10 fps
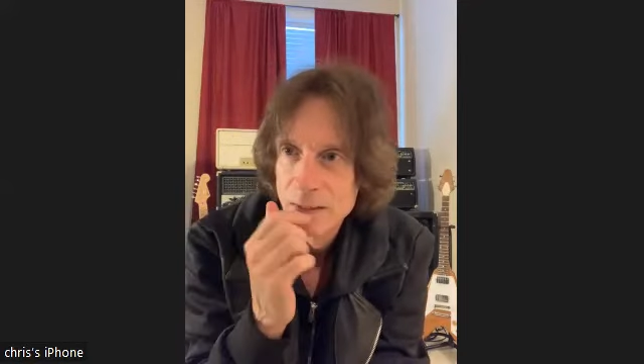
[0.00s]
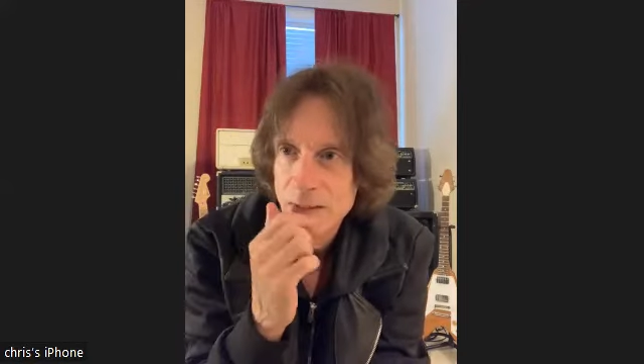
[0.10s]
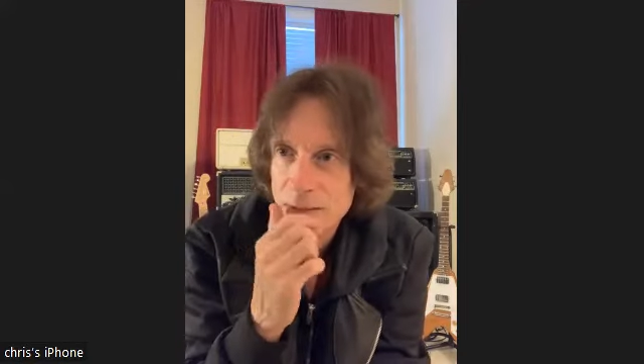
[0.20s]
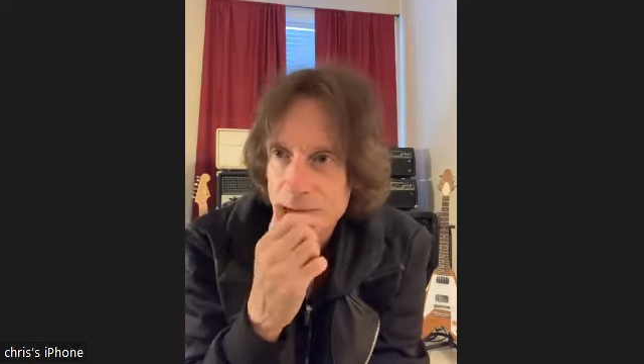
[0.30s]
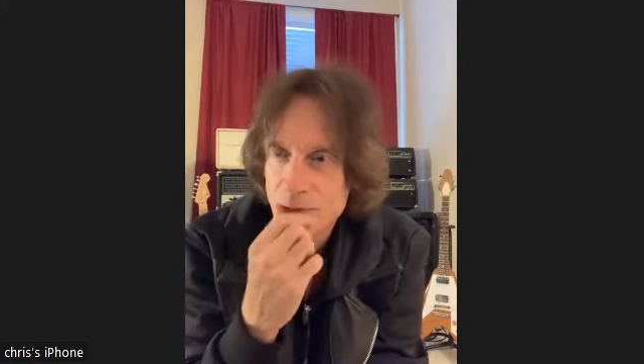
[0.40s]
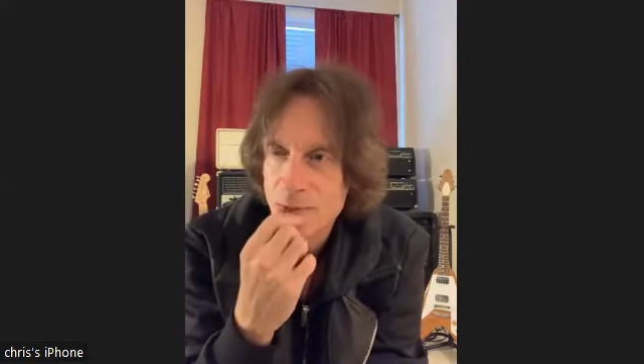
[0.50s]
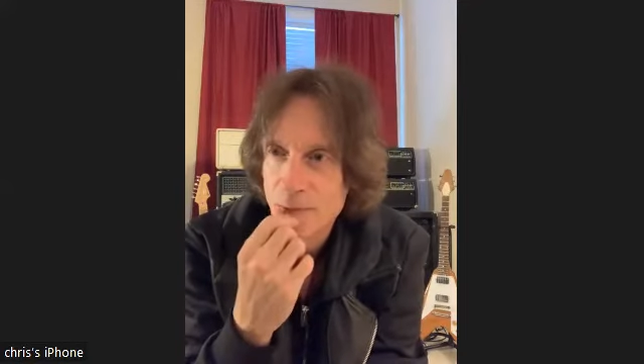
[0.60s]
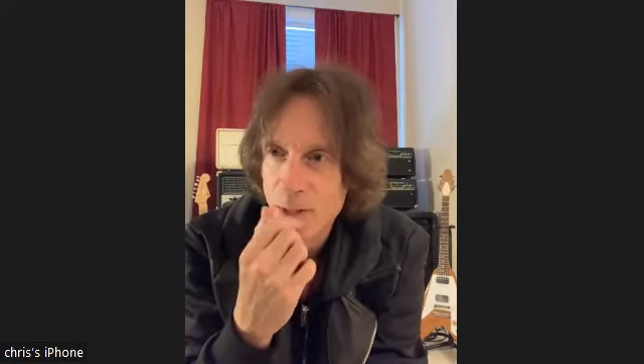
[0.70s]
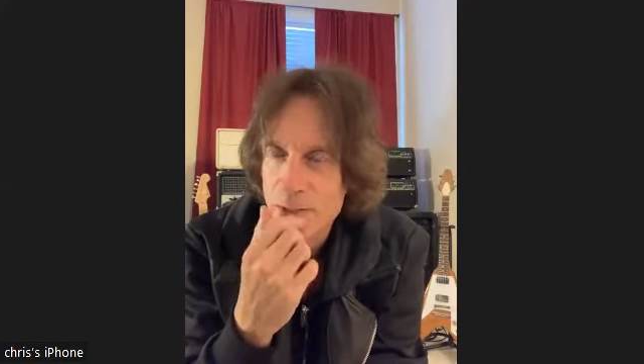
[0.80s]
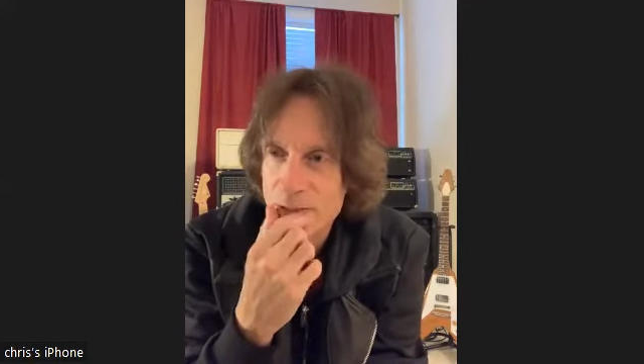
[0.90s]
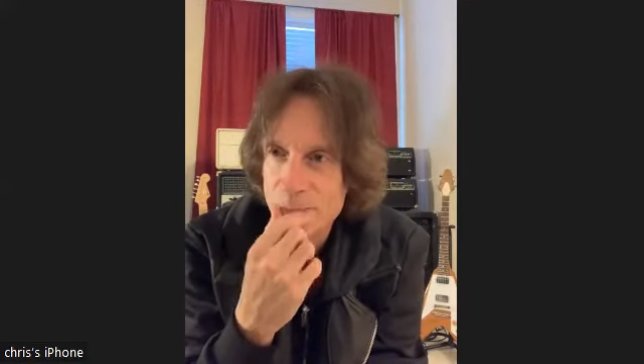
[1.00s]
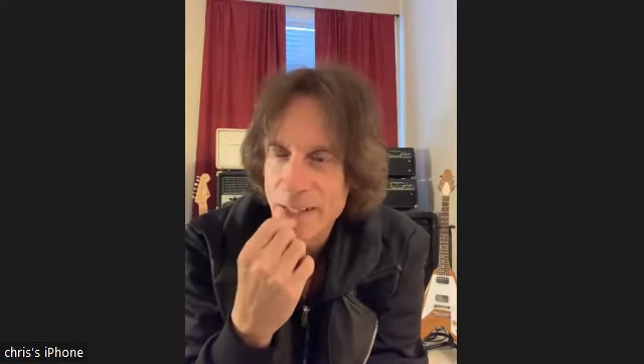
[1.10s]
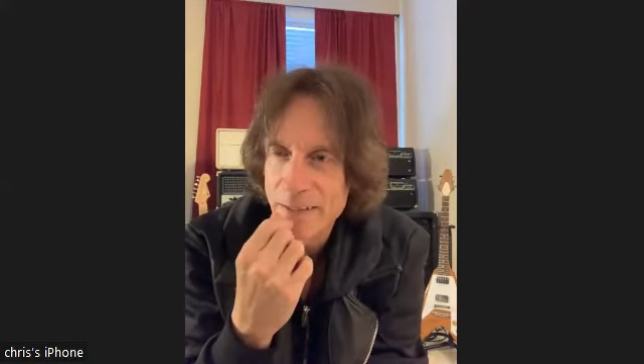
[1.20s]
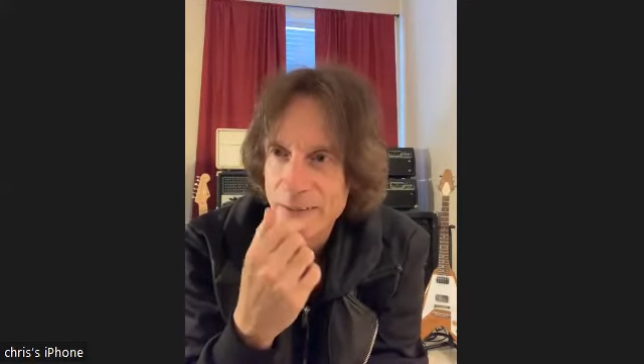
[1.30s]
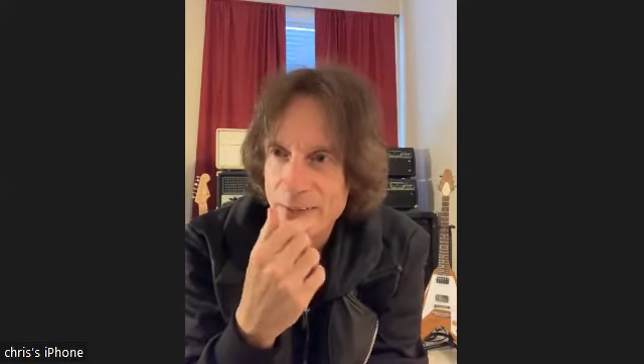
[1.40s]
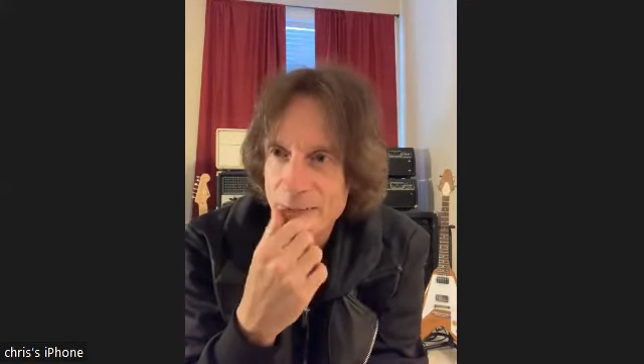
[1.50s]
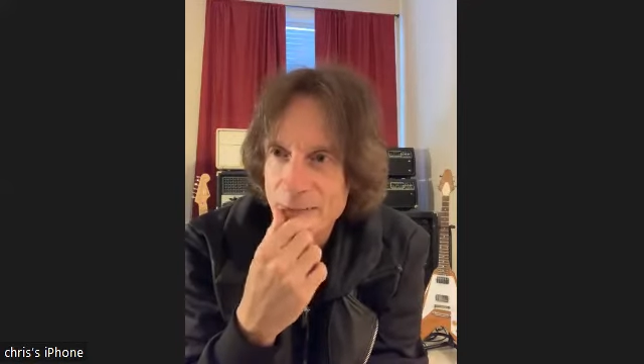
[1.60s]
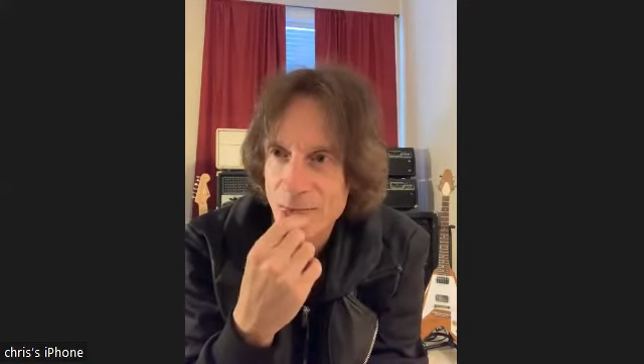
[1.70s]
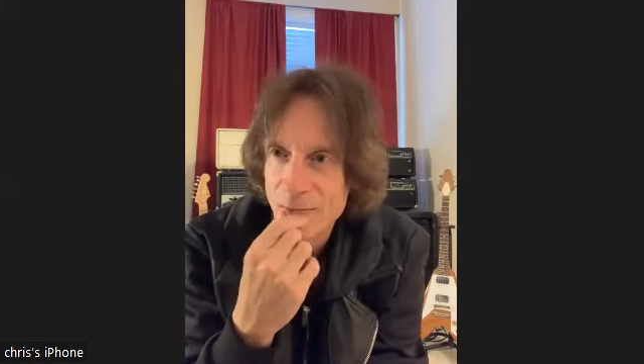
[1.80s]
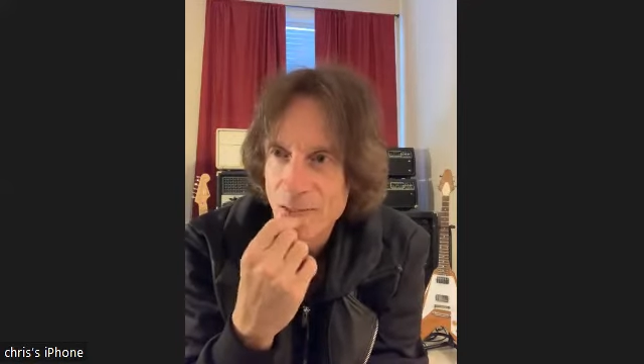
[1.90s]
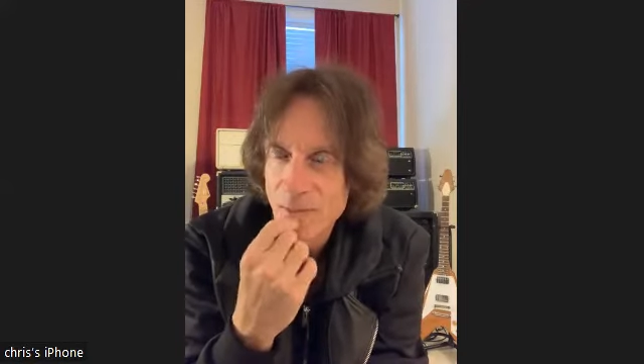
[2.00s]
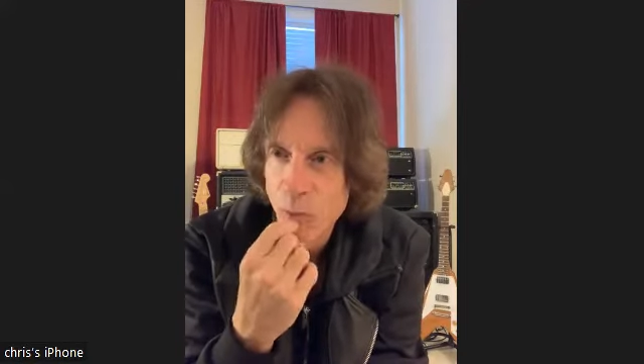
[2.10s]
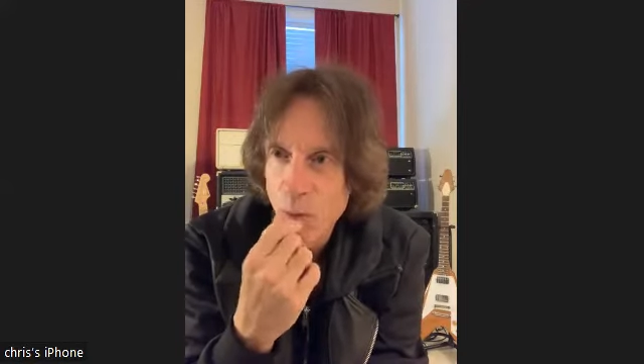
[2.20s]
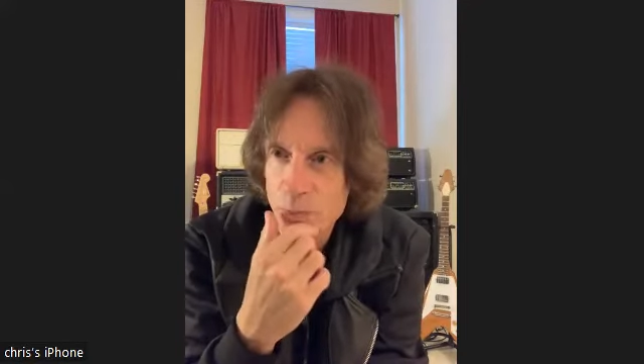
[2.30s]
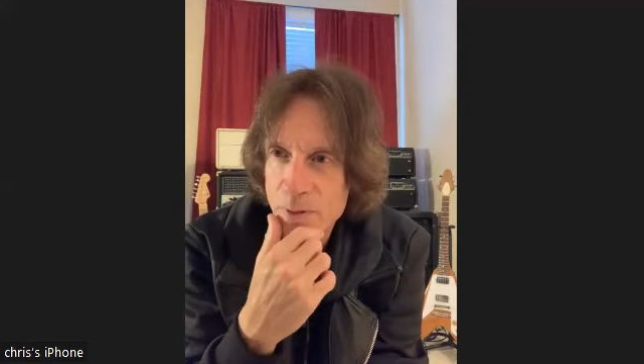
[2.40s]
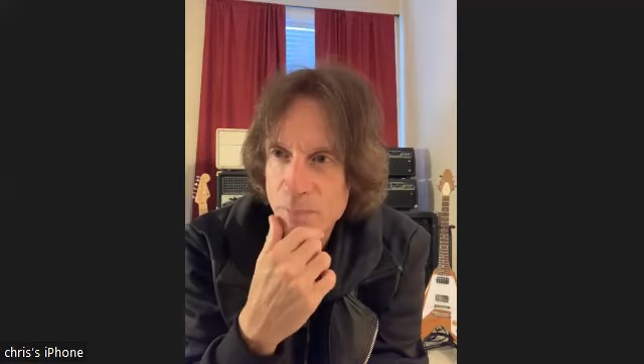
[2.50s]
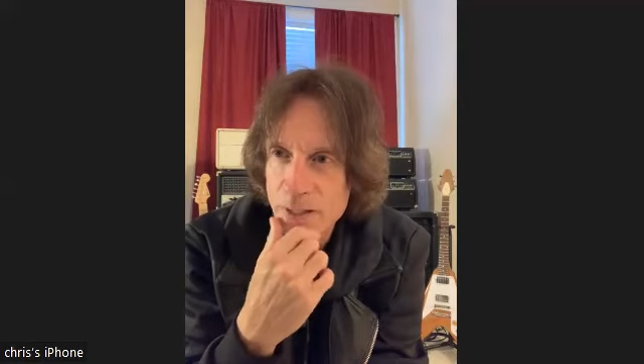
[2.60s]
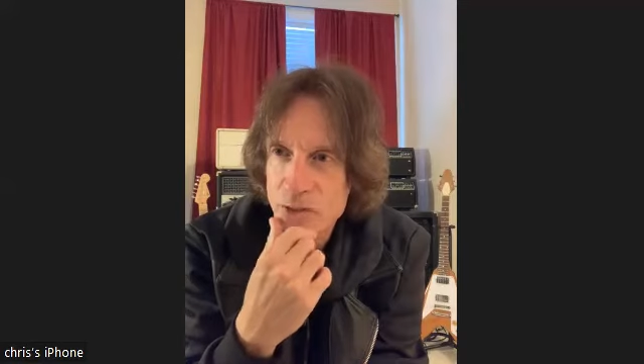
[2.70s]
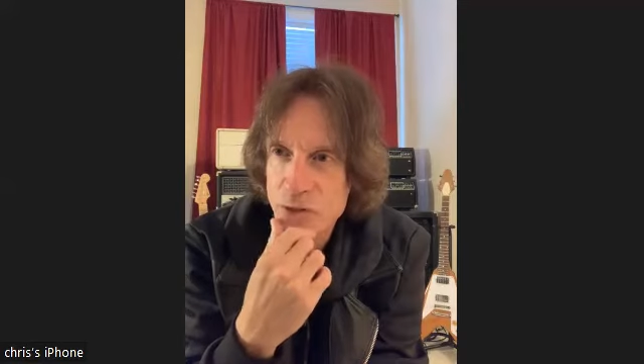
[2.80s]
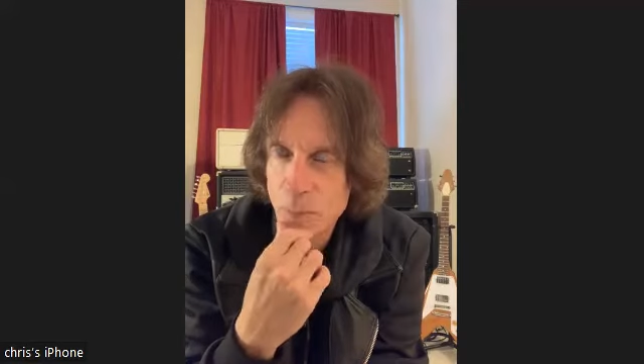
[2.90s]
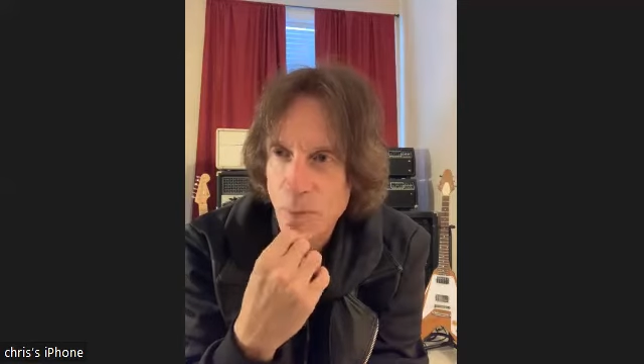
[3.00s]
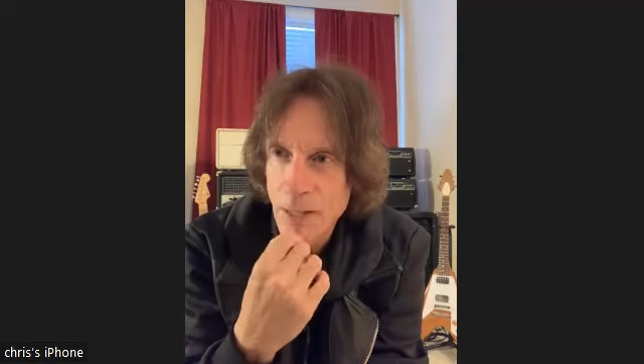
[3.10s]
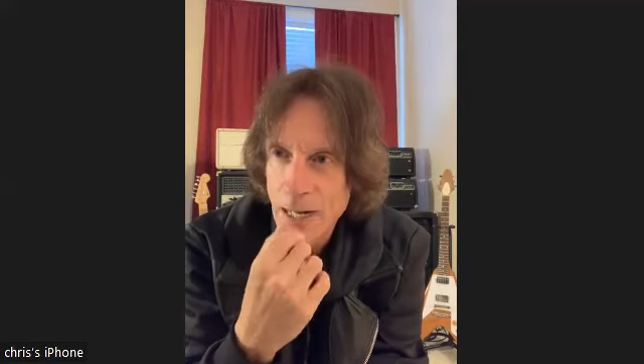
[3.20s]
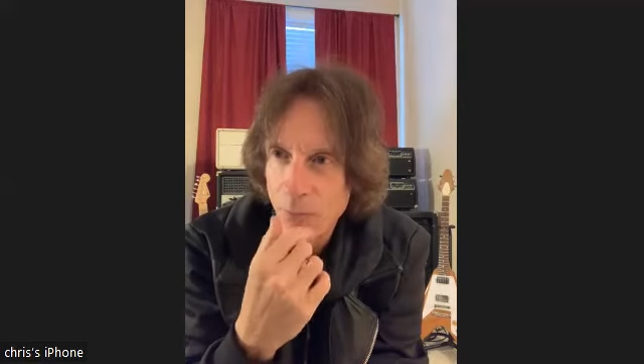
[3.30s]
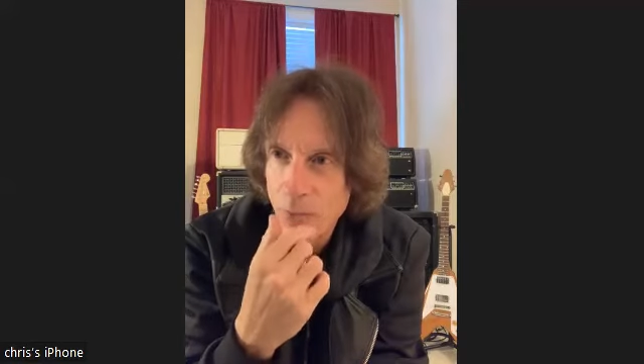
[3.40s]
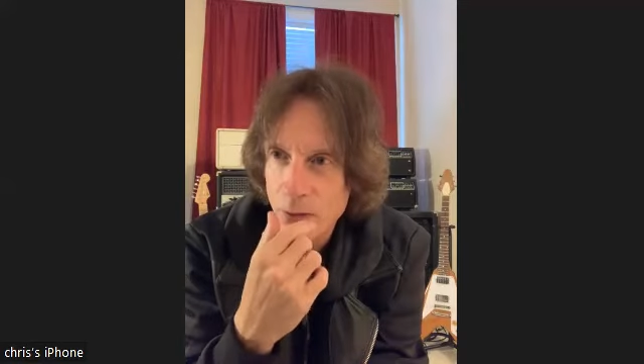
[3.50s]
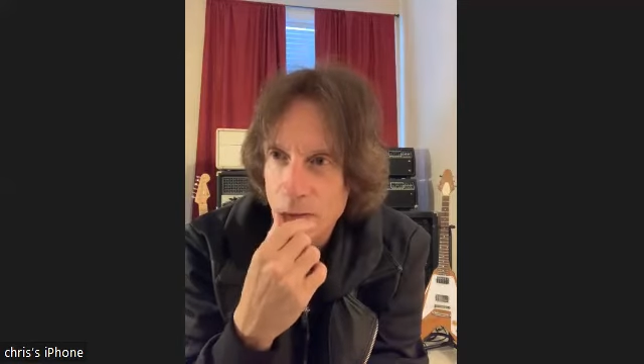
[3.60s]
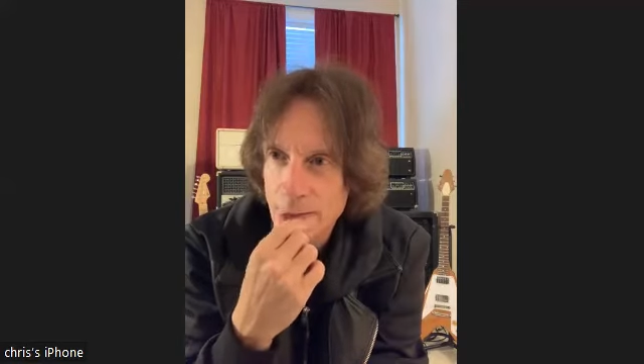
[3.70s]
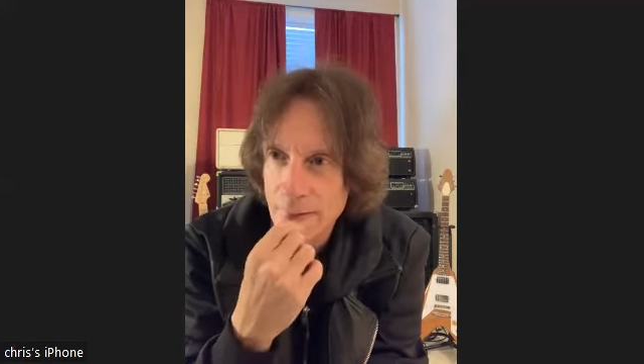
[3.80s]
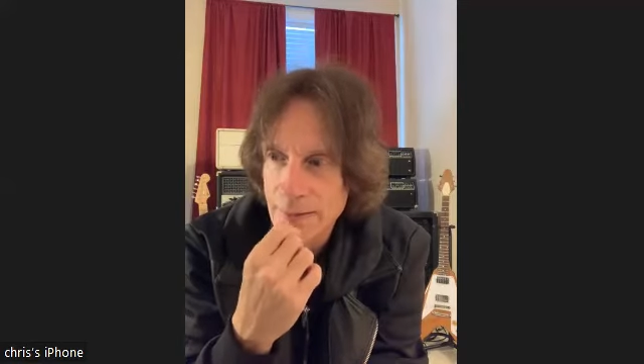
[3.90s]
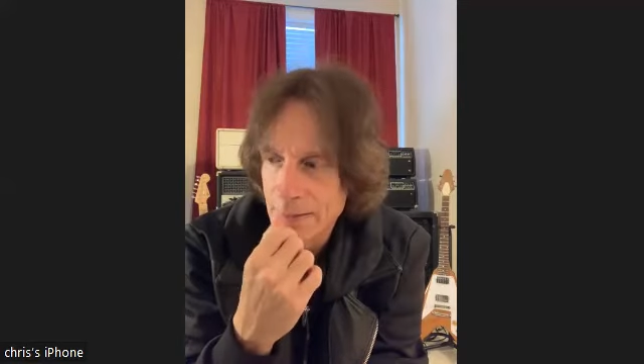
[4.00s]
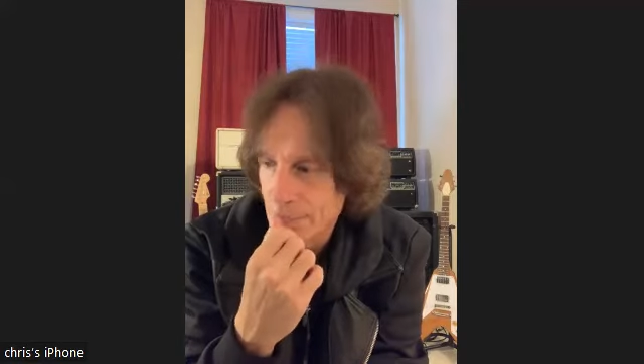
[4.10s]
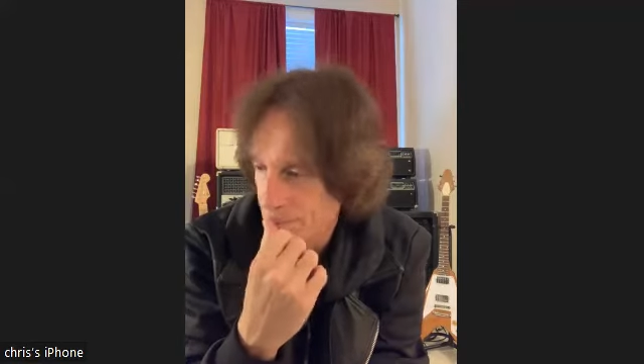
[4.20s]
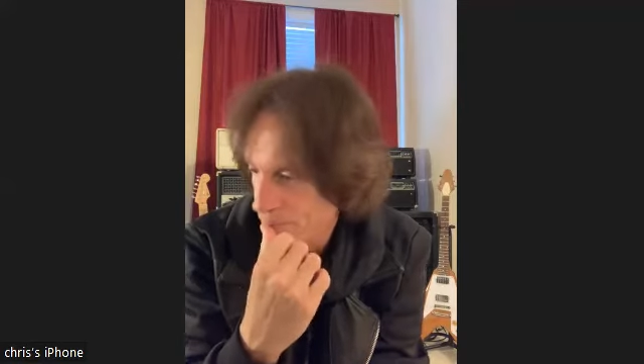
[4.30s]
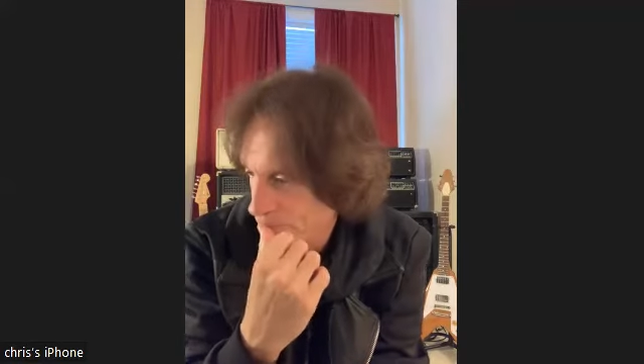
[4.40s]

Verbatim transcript: It's a good question, mate what would be my superpower? Um,